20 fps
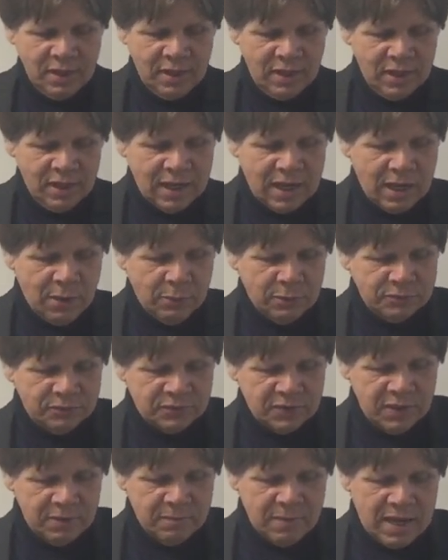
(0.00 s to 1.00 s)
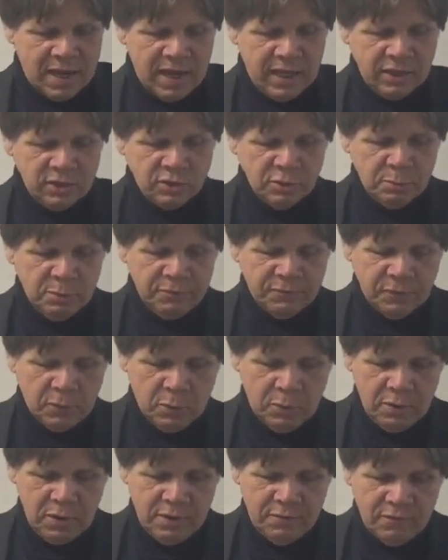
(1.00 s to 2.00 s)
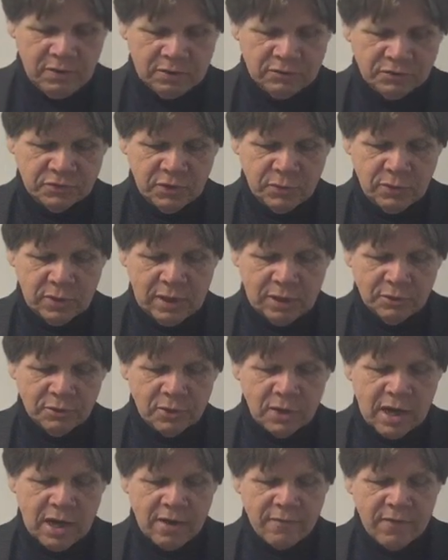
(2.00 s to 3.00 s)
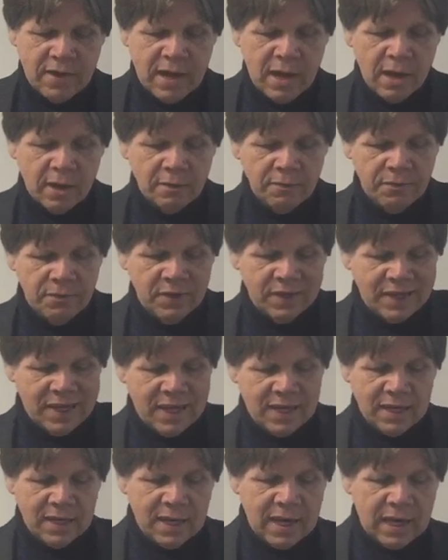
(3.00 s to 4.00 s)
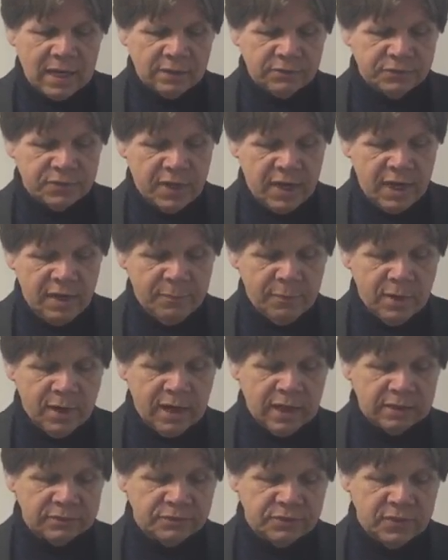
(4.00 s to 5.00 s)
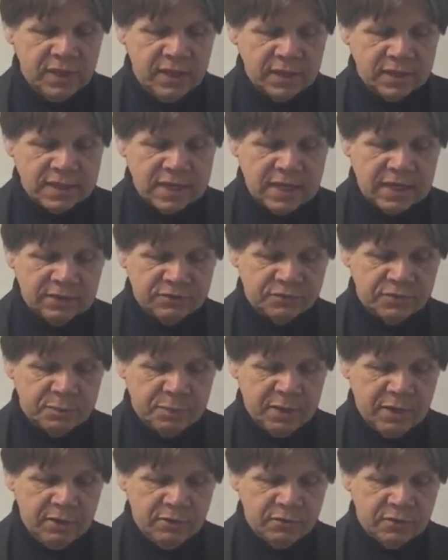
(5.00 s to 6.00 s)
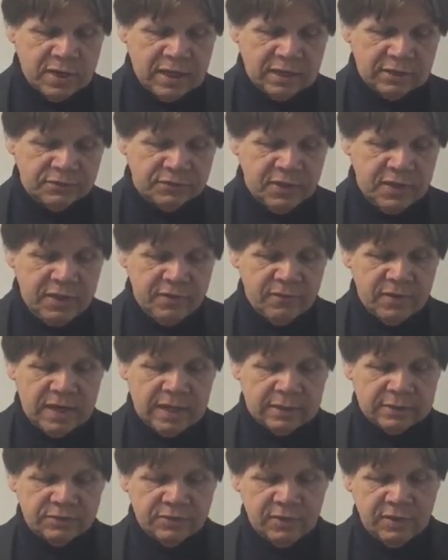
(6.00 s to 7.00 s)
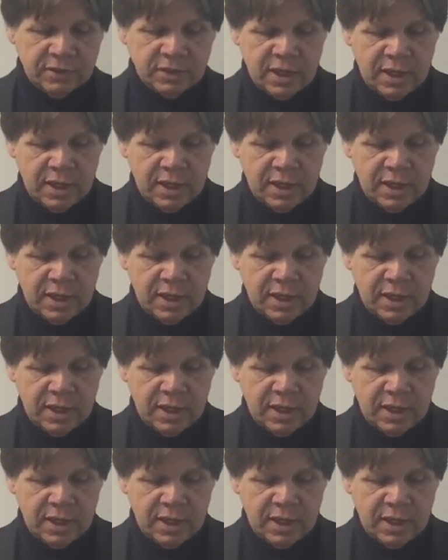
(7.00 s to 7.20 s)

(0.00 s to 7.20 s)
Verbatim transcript: And I will send my angel before thee, verse 2, and I'll drive out the Canaanites, the Amorites, the Hittites, the Perizzites, the Hivites, and the